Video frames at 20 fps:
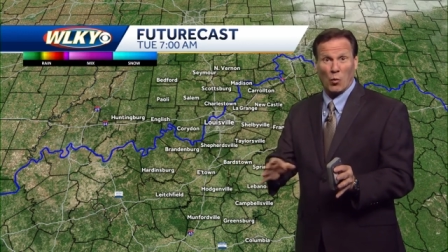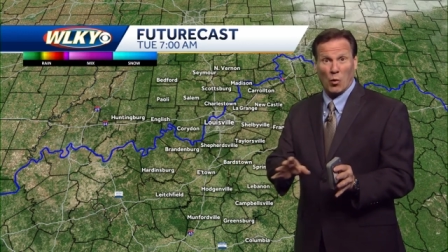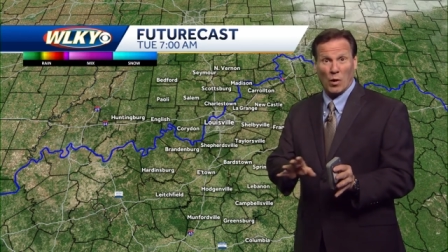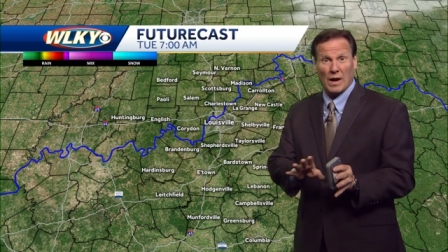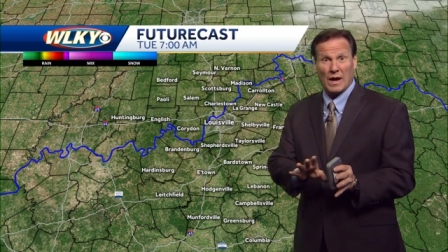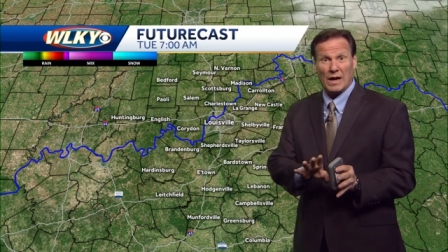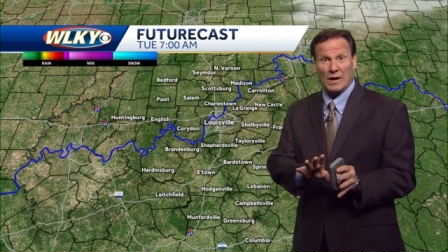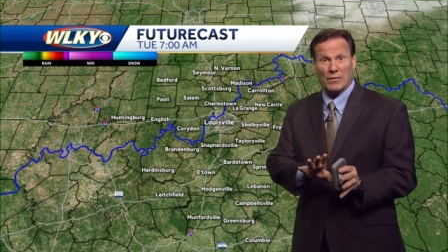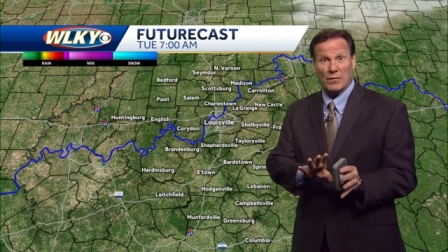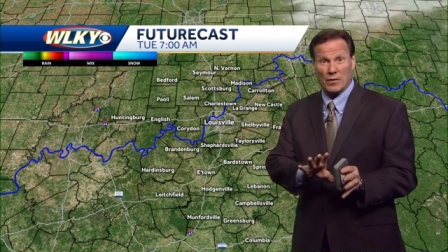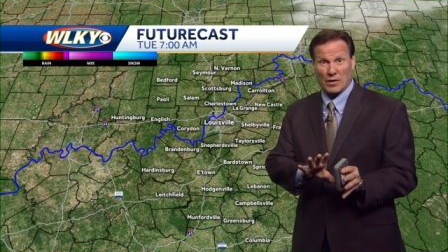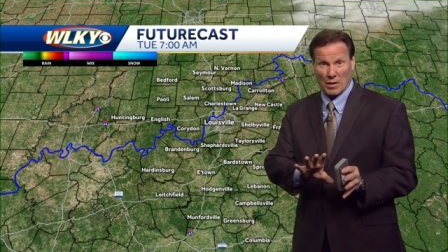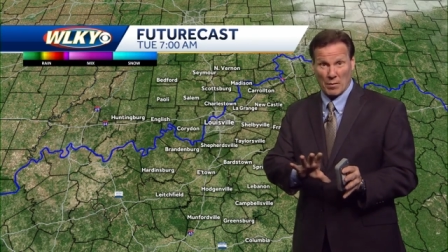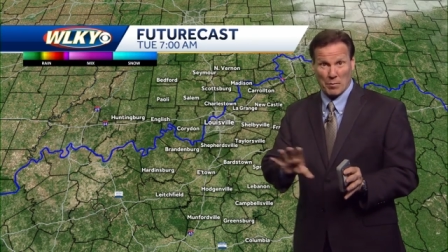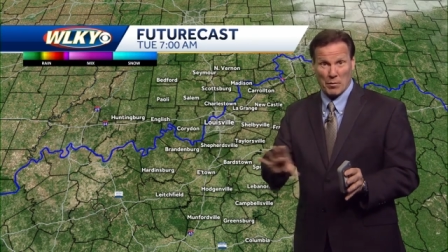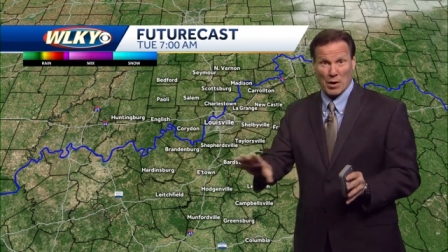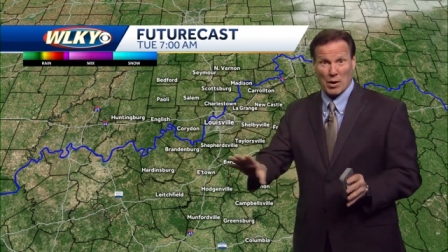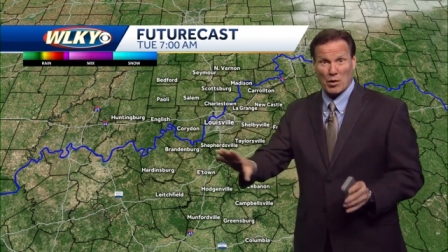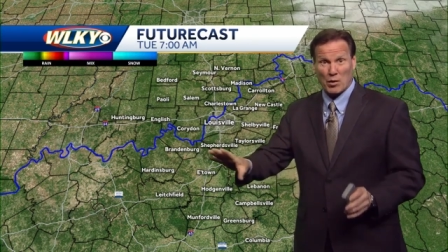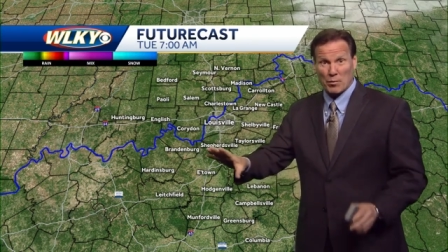way for the
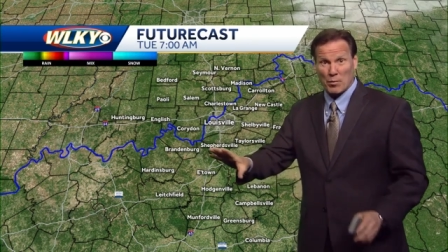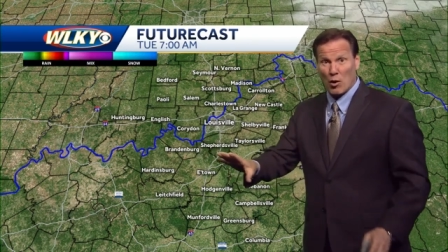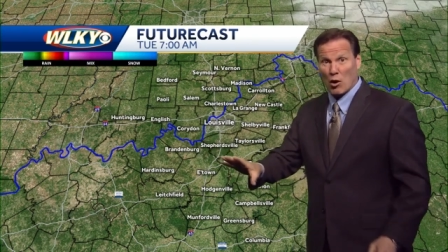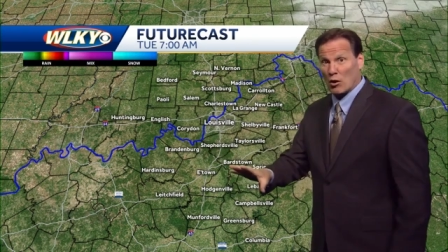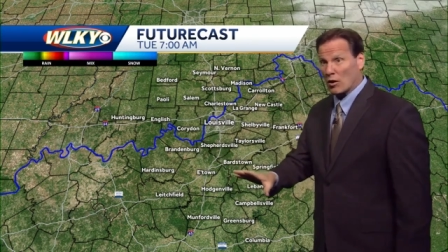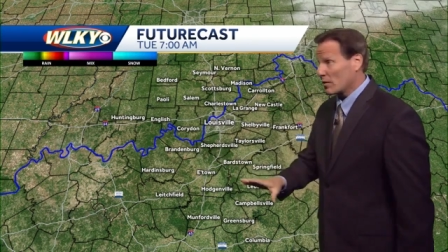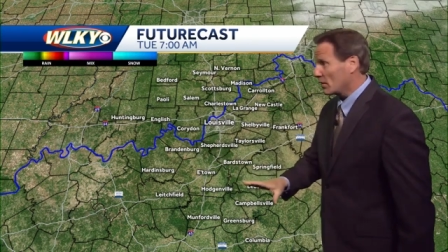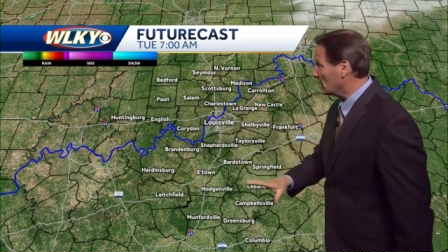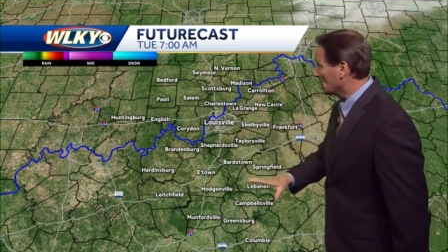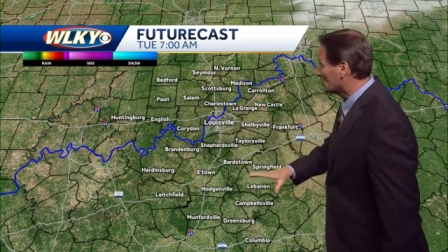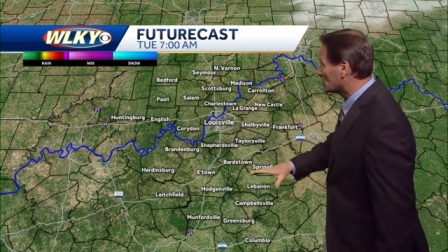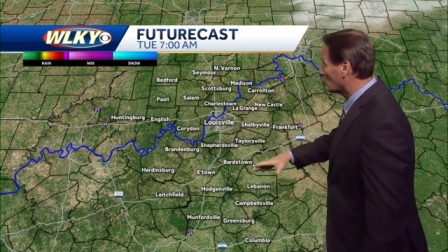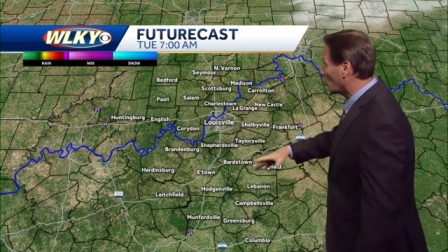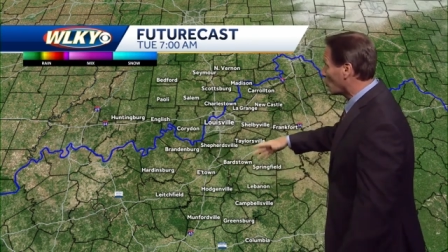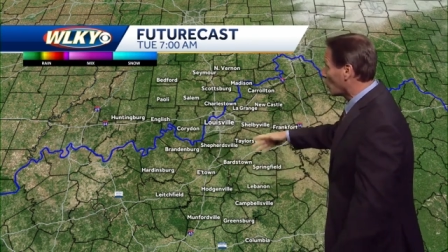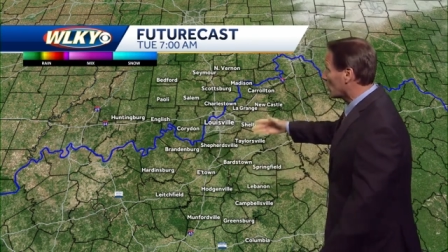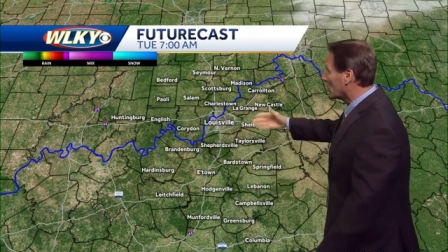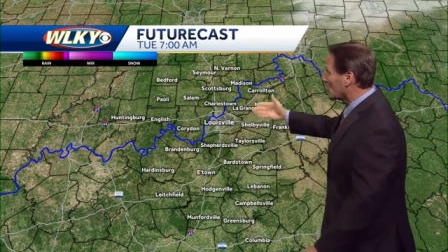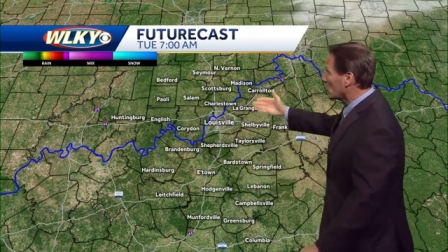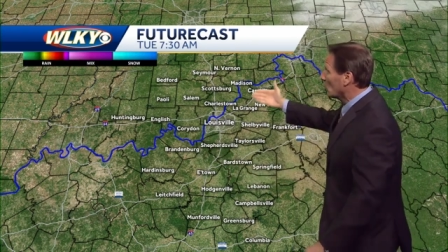better part of this
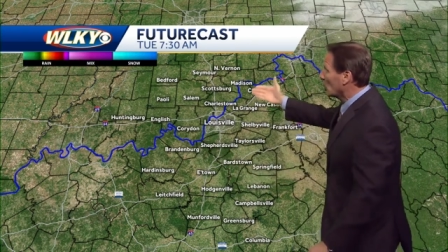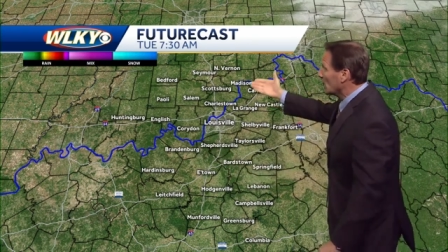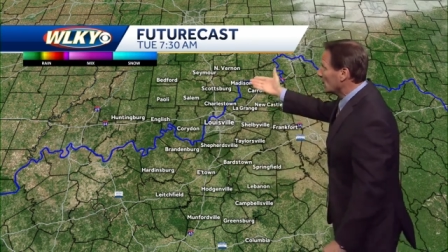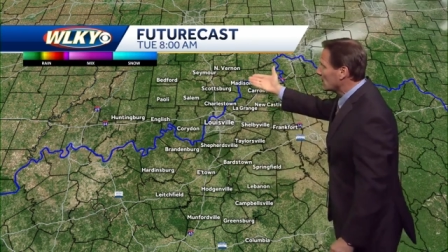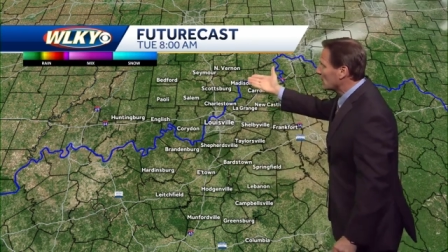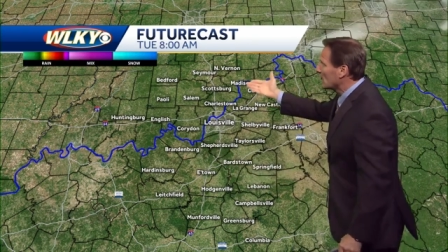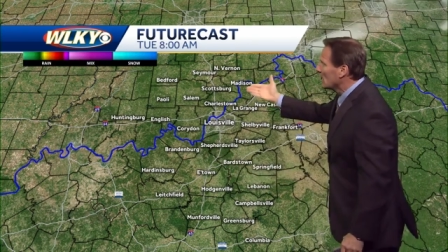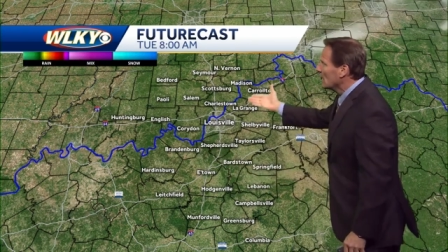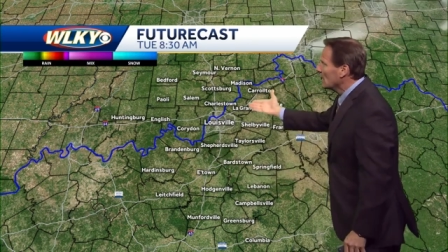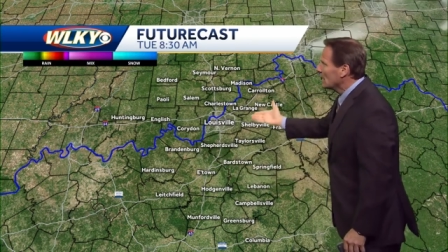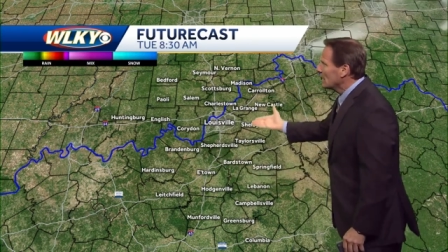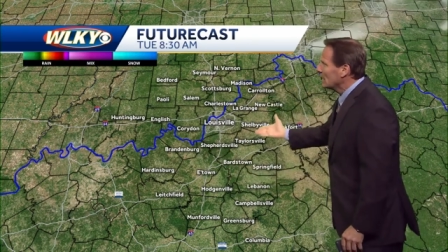work week.